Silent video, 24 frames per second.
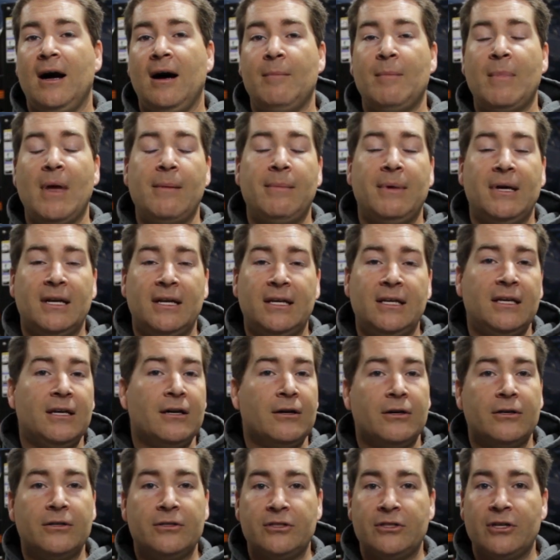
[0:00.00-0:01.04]
Maybe in a
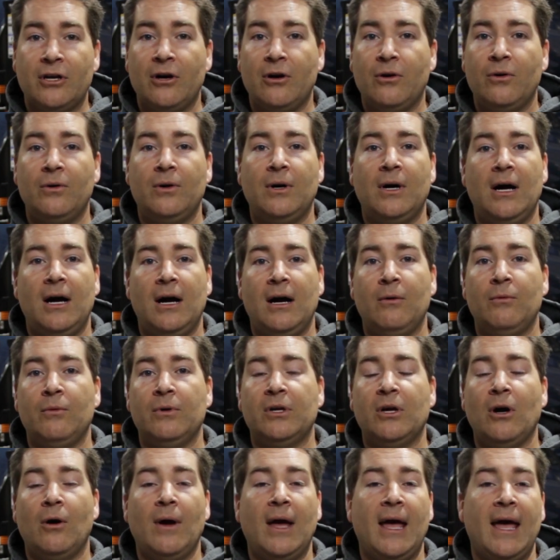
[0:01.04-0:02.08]
year or so,
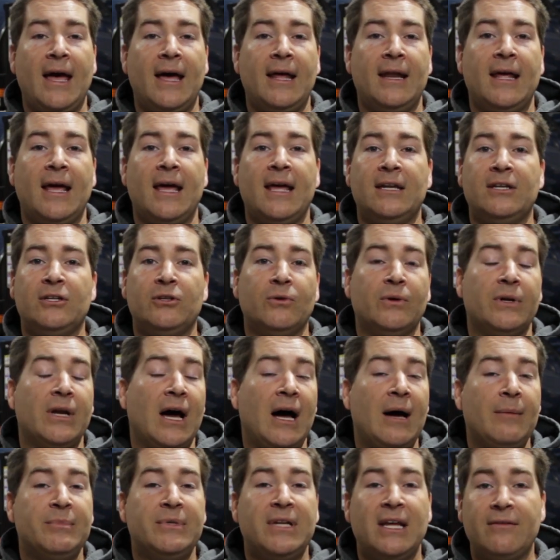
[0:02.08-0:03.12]
we'll go ahead and do an
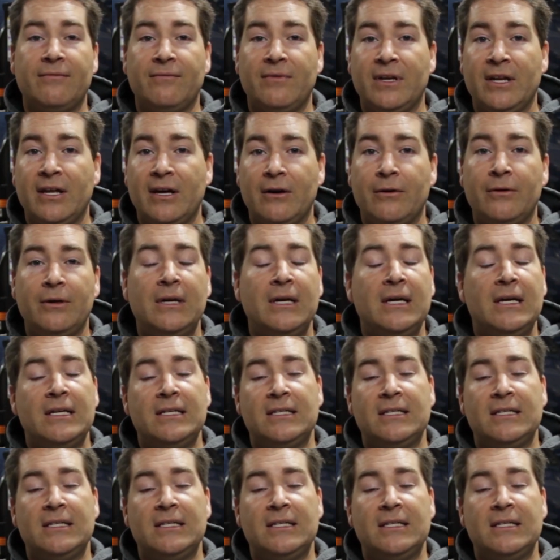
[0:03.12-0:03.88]
update video